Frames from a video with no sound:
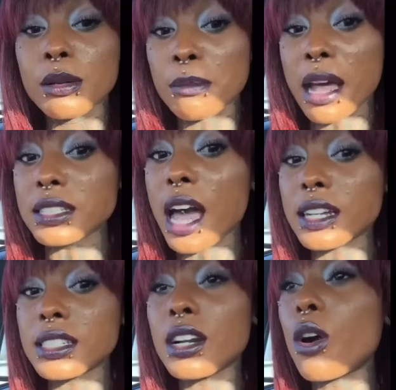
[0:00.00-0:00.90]
My
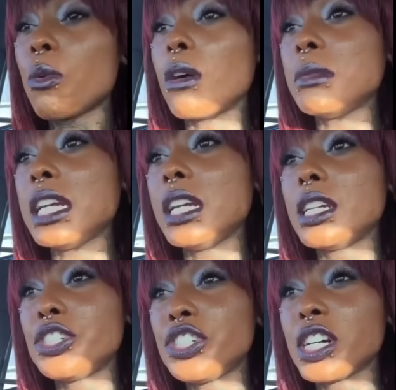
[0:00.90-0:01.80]
doctor don't want me
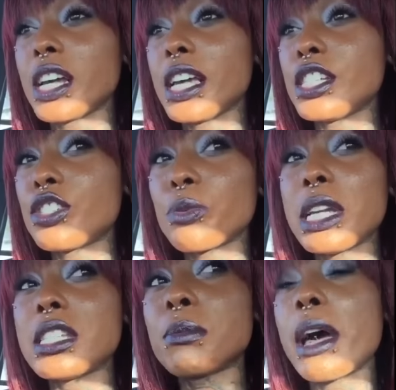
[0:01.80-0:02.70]
eating sugar and
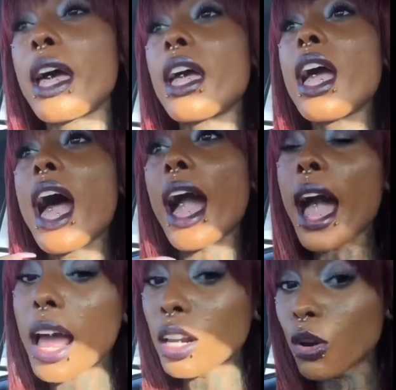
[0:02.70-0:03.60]
sweets, but I
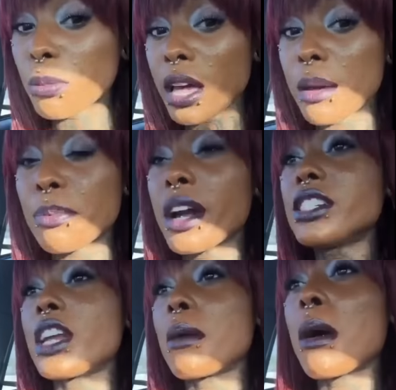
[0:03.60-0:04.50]
got low blood
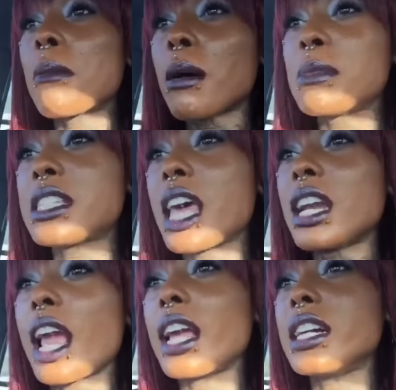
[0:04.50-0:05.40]
pressure, and my mama said
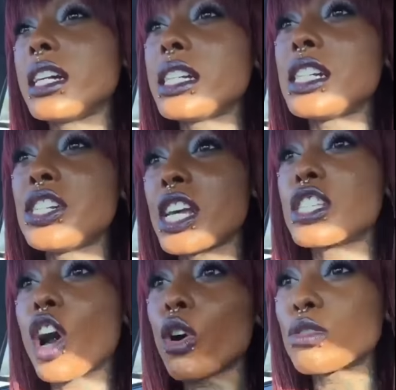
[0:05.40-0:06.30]
it ain't good to
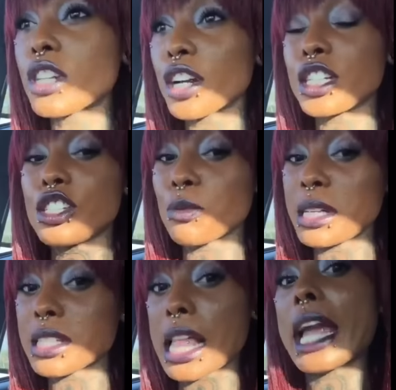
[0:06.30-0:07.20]
just cold turkey
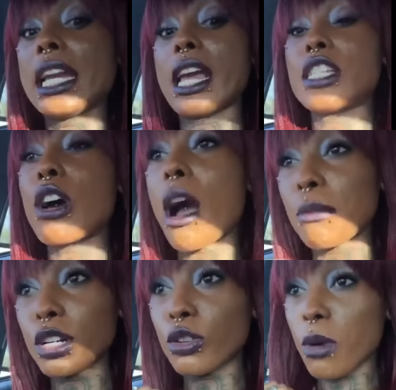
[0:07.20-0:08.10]
sweets like that, so
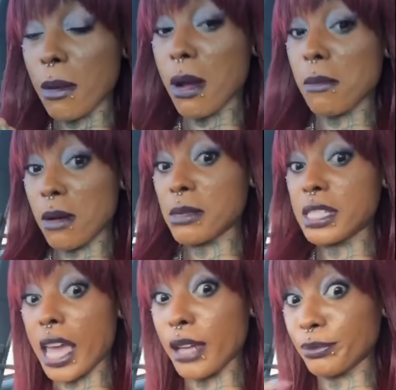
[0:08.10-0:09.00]
I'ma do what my mama
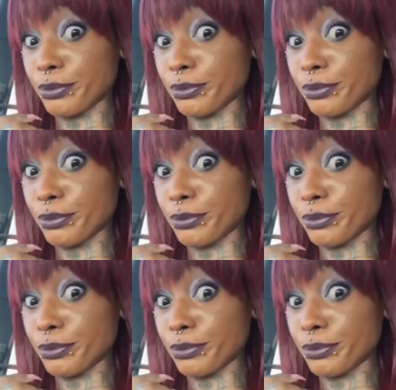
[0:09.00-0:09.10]
say.